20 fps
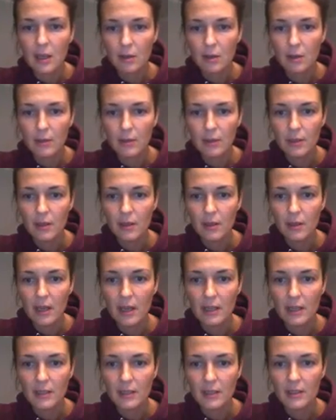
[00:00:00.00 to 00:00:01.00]
Commercial
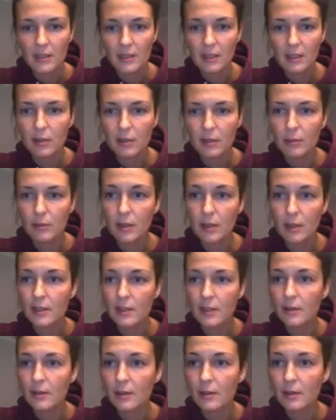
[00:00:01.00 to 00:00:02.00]
license included.
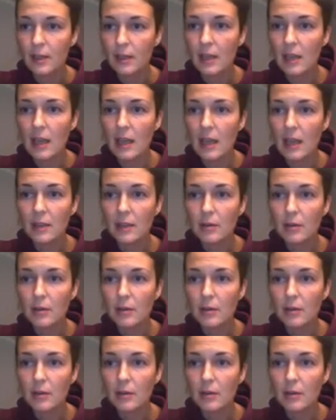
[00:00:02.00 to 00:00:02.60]
So again,